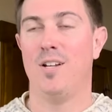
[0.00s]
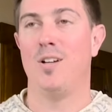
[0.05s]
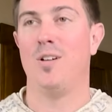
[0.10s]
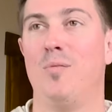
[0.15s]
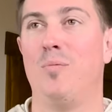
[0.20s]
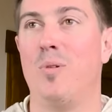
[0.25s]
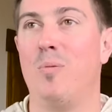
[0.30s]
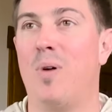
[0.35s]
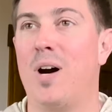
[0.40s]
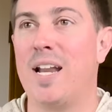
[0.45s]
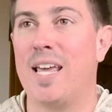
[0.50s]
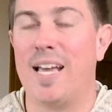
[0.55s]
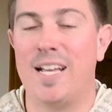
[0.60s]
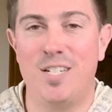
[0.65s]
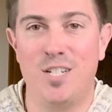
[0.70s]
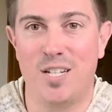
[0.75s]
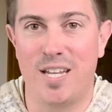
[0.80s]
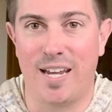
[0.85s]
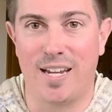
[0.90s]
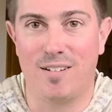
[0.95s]
we want to
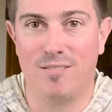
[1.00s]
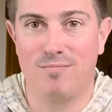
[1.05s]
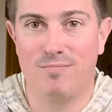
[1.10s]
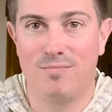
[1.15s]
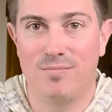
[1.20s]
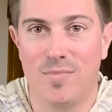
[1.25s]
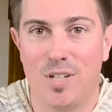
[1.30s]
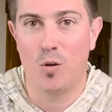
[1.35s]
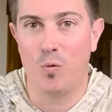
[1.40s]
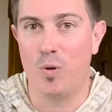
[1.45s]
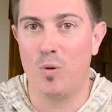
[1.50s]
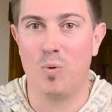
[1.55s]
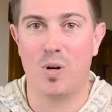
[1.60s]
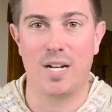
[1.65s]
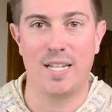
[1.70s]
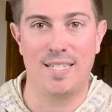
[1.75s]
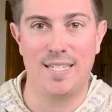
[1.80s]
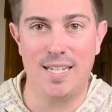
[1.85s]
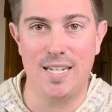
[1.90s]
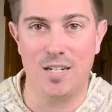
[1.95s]
educate, we
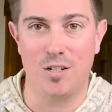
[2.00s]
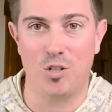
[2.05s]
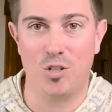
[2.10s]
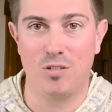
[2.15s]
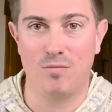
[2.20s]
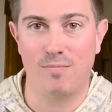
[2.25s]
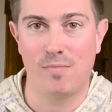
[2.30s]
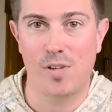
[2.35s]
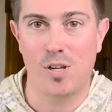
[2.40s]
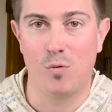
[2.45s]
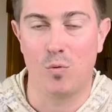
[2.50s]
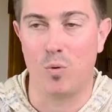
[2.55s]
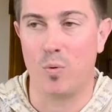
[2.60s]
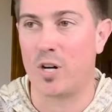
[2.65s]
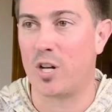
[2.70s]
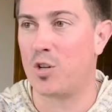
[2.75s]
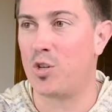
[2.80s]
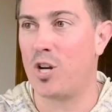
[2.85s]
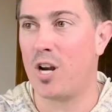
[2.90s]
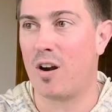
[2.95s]
want to teach. We
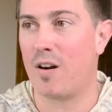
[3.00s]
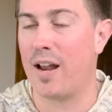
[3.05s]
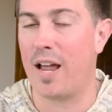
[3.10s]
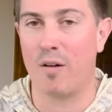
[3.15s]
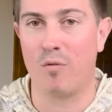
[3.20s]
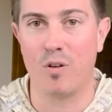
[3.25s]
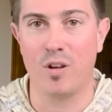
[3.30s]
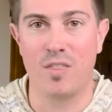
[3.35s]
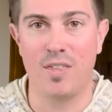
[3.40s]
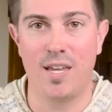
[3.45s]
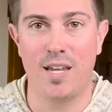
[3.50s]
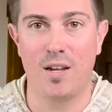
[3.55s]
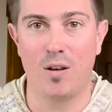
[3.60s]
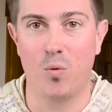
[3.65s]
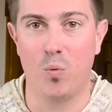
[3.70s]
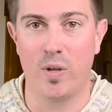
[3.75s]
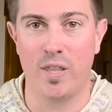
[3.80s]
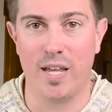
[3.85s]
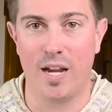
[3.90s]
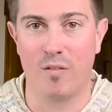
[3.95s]
want to share everything
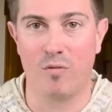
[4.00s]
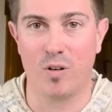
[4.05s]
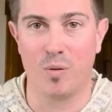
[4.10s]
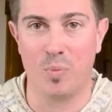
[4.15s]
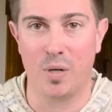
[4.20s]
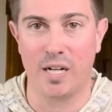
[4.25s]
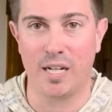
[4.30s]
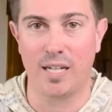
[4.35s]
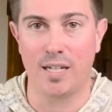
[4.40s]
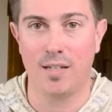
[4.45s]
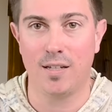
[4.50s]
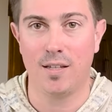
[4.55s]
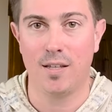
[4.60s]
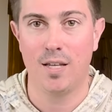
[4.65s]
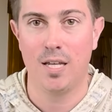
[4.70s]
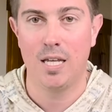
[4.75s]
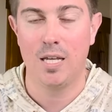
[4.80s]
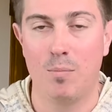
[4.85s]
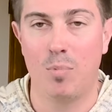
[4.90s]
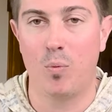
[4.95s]
with everybody,
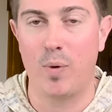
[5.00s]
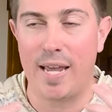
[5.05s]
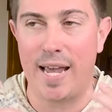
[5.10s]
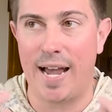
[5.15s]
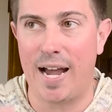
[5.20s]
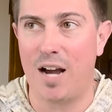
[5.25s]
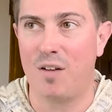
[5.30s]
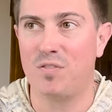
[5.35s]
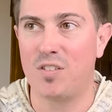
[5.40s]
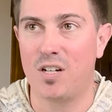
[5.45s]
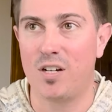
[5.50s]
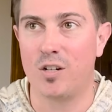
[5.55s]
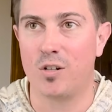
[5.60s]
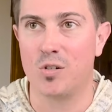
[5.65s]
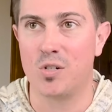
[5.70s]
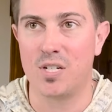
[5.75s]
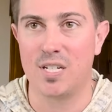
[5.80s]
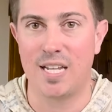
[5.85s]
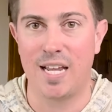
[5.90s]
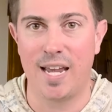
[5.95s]
but we have to
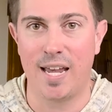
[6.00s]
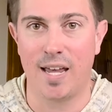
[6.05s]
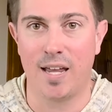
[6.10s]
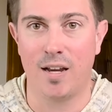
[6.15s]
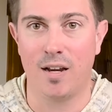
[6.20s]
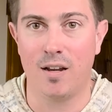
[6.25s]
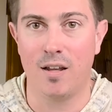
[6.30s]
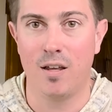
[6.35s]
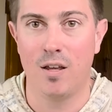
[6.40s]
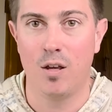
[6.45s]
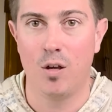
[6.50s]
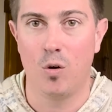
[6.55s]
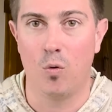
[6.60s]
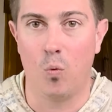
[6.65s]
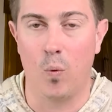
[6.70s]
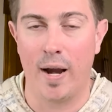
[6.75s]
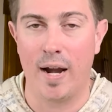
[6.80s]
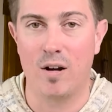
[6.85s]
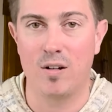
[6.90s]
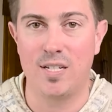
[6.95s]
understand
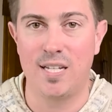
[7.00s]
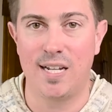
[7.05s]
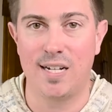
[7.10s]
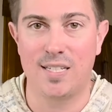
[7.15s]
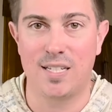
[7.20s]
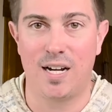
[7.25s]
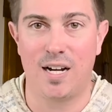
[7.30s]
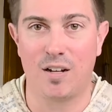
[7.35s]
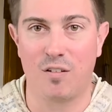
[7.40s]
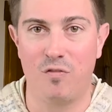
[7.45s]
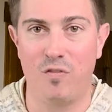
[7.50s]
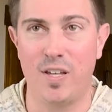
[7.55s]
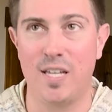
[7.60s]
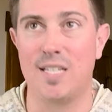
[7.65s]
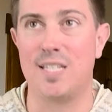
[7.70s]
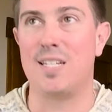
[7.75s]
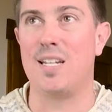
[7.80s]
where TikTok fits